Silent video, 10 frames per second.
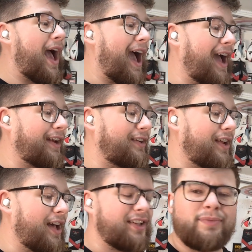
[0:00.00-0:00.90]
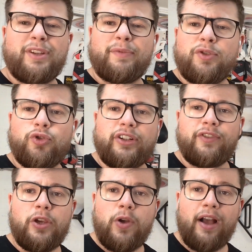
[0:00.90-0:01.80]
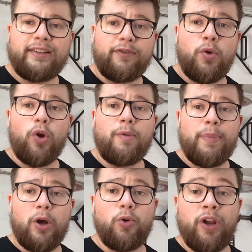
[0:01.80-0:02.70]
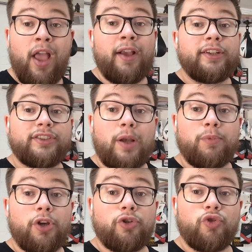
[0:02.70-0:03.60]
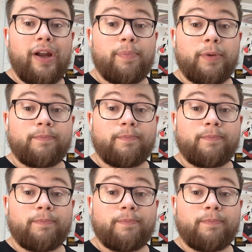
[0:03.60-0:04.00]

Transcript: and some tips and tricks for you guys if you want to build some good grip.